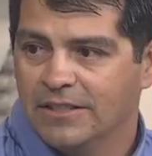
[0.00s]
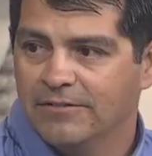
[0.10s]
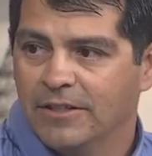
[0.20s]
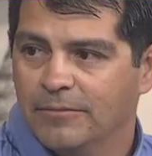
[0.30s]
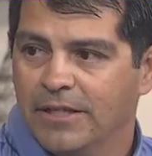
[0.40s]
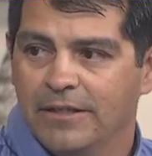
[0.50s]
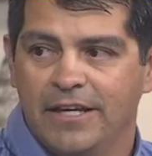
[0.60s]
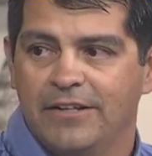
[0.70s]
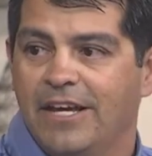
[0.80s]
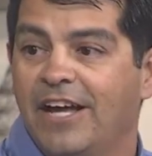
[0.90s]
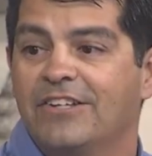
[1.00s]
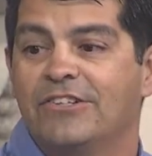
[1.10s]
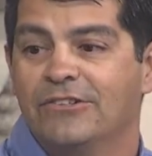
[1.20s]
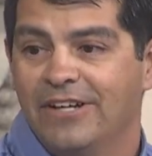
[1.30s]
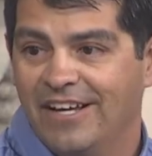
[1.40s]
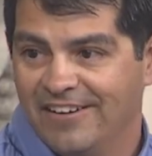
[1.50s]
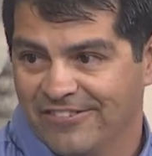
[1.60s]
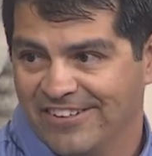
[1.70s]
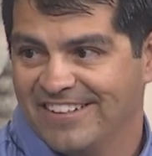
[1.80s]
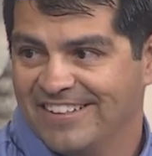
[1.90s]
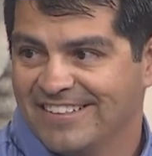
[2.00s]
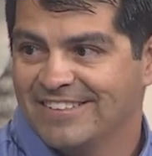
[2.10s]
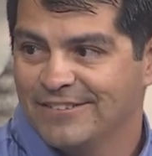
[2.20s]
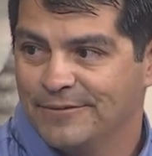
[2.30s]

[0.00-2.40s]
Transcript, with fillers: of them and okay. they attach to everything. So. All right,